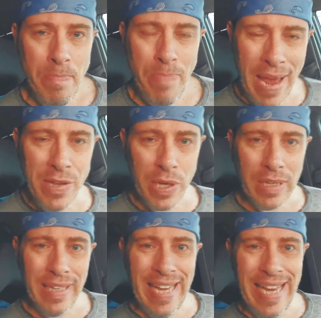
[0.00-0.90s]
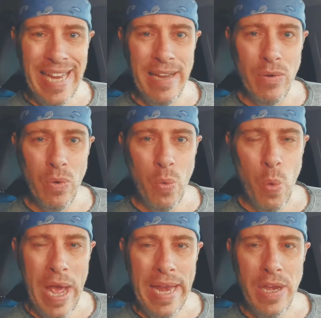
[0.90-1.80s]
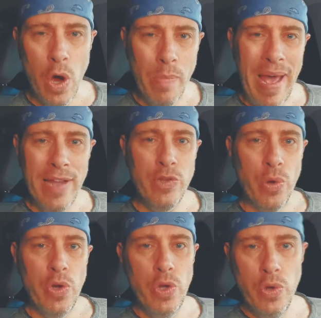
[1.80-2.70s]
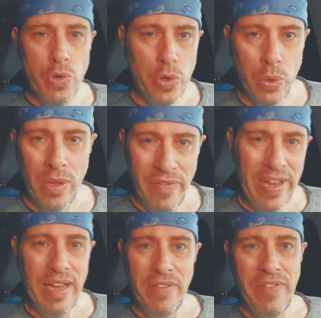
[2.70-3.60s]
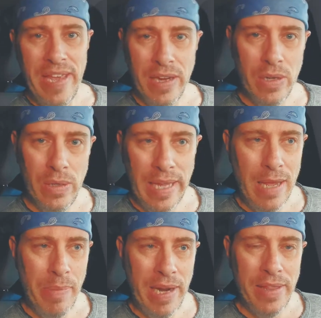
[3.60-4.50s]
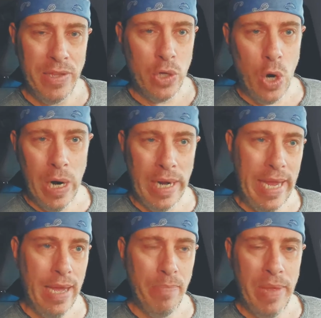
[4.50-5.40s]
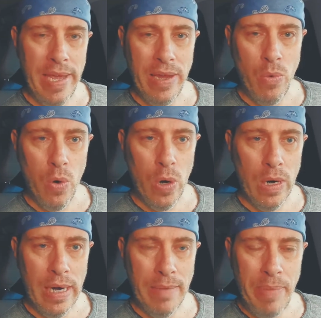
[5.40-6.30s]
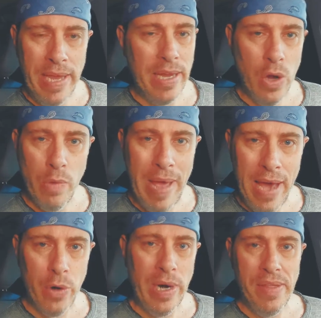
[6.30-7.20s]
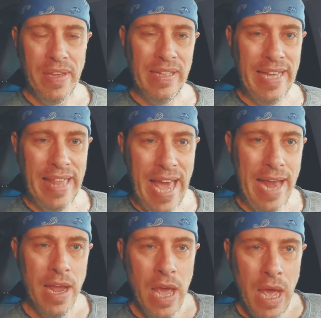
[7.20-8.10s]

basically, when nomads are new to living in a vehicle, anybody that's car camping or being a nomad or anything like that,